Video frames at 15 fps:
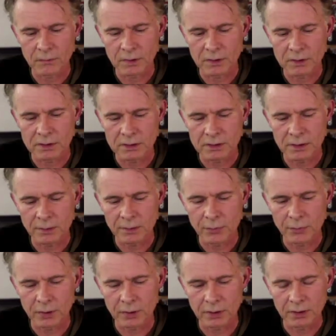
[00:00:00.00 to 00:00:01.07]

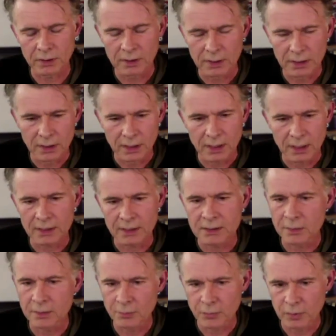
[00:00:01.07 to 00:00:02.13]
simple, a
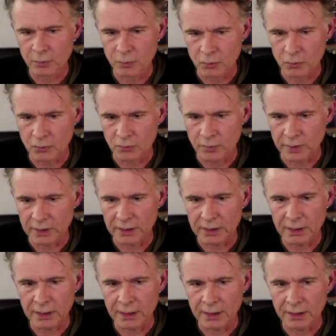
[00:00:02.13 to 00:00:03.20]
simple movement,
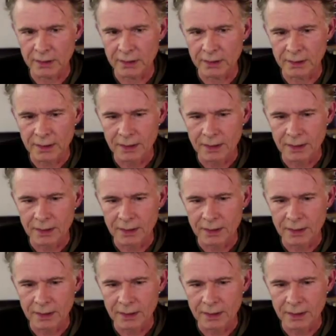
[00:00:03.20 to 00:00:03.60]
and